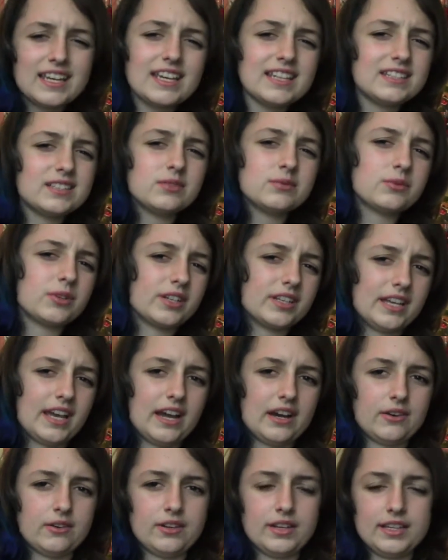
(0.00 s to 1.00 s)
didn't work
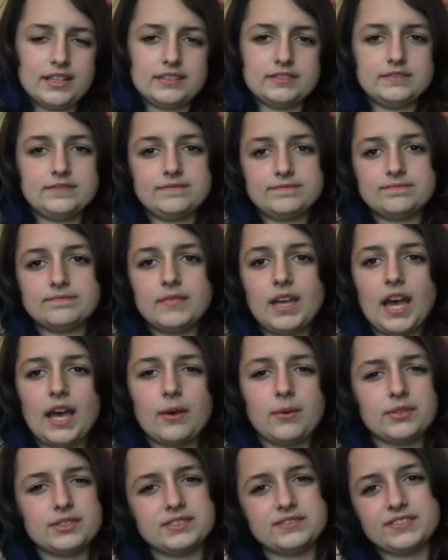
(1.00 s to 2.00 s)
out and
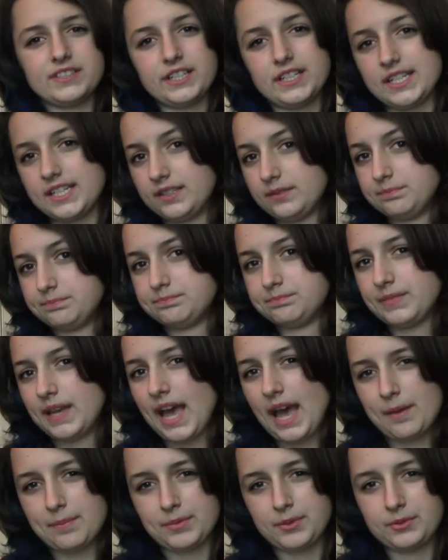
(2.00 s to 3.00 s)
I wasn't very
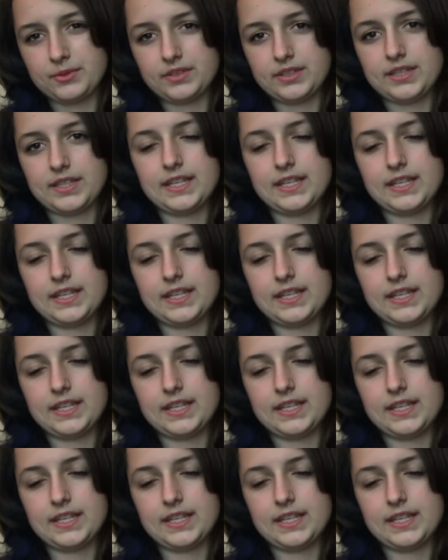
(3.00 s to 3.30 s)
happy with